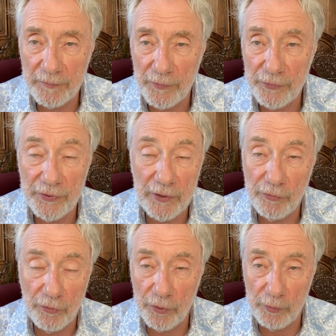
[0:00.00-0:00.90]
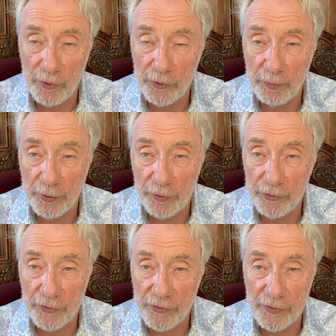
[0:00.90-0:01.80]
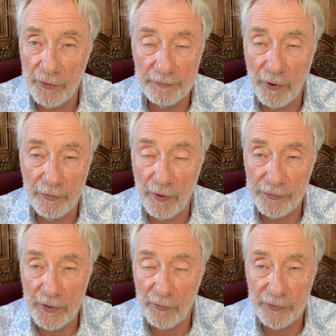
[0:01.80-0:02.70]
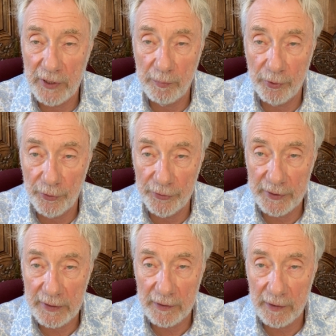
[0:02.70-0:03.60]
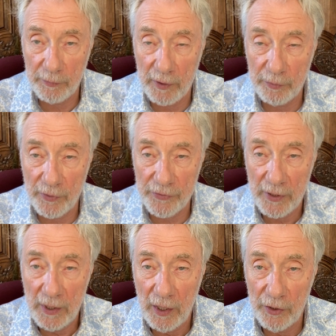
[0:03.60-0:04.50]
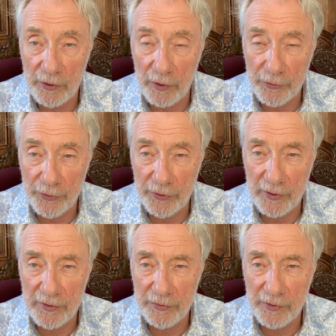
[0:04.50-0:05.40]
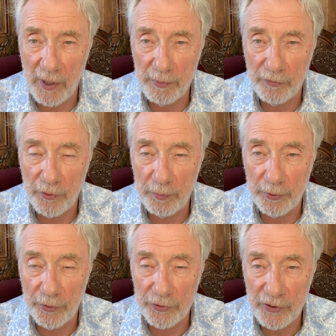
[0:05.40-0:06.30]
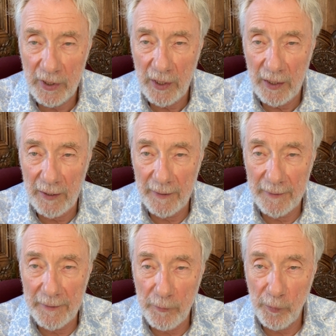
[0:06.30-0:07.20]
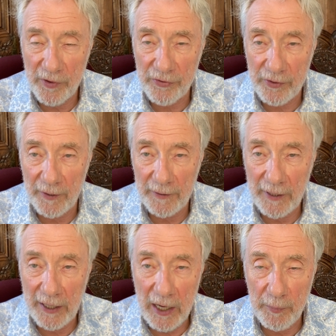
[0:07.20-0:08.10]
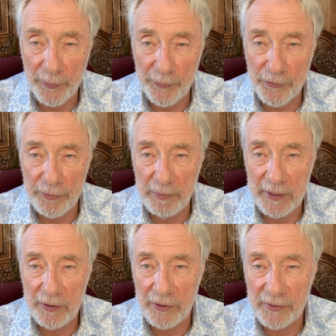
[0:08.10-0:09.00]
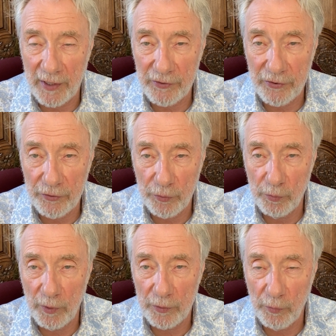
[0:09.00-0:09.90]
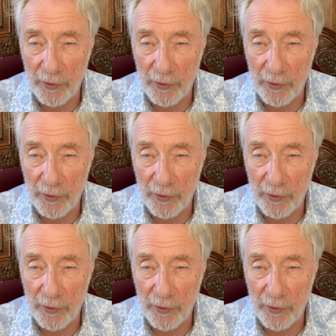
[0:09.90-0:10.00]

feed-forward approaches of deep learning. It was an alternative type of approach with labels being attached to what